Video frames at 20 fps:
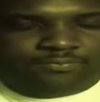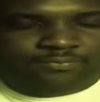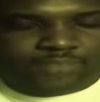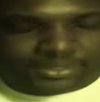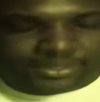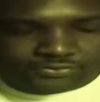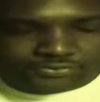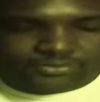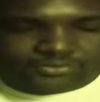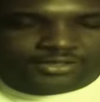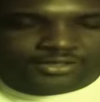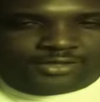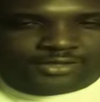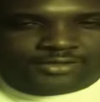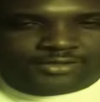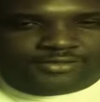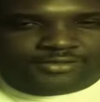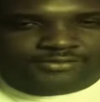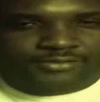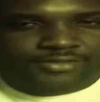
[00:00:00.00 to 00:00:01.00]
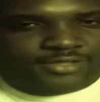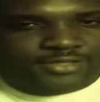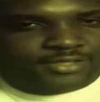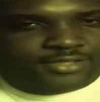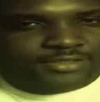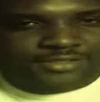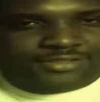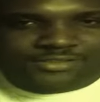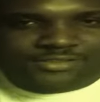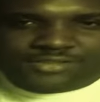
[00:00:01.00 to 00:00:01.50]
Patrick Kane is
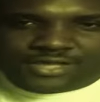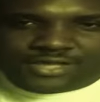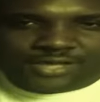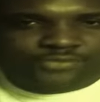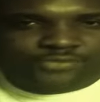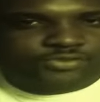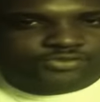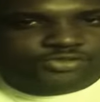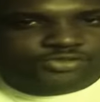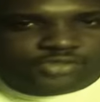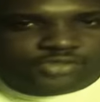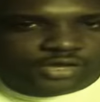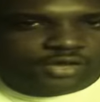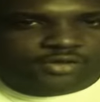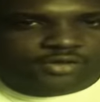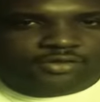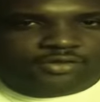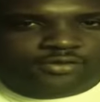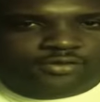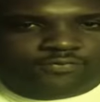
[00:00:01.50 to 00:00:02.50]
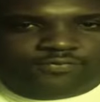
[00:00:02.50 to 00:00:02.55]
these guys are young.